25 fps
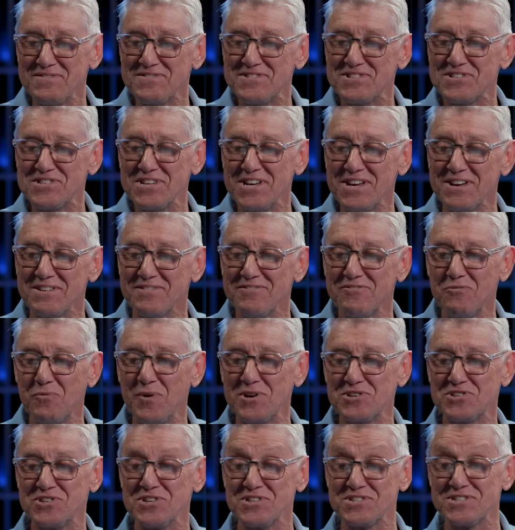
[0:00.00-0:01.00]
of Ziv,
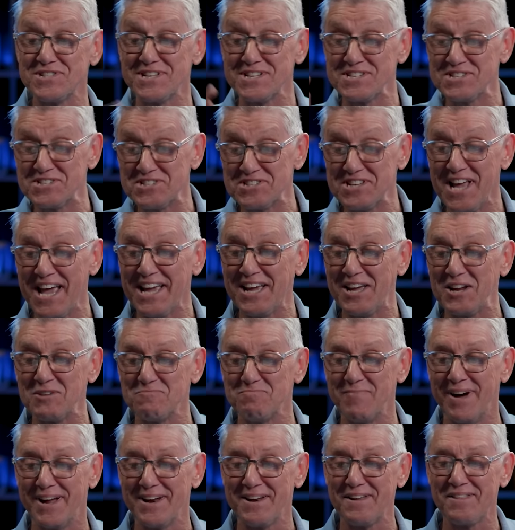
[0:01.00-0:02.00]
which is the
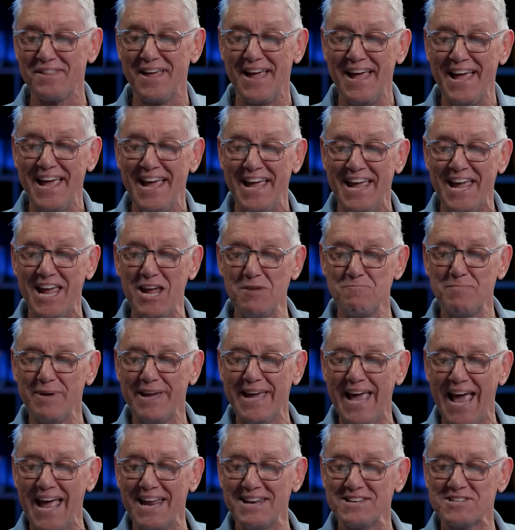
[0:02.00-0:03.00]
second month, he
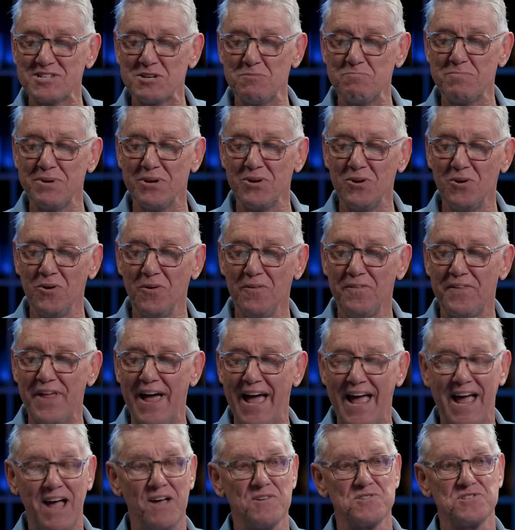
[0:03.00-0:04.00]
began to build
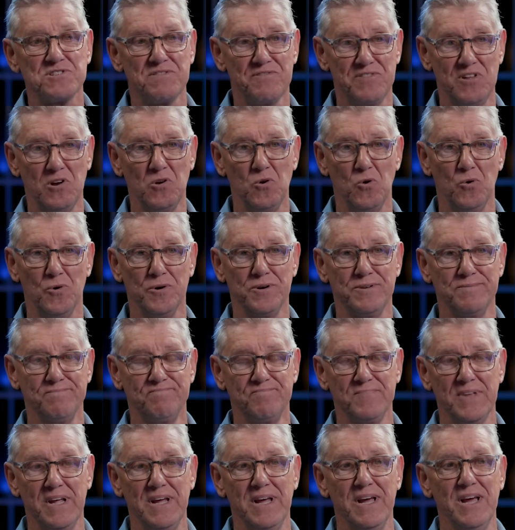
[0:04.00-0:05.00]
the house of the Lord.
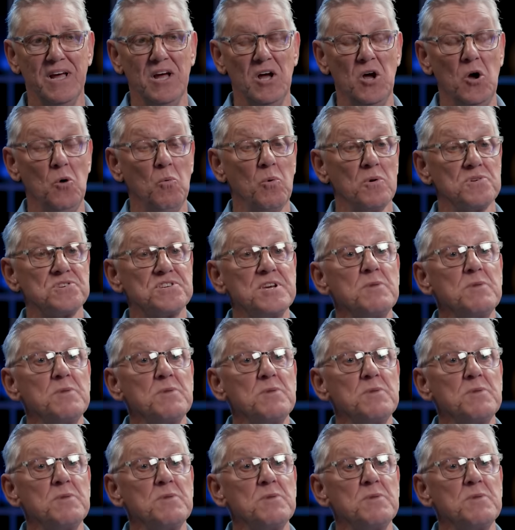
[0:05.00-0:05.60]
Well,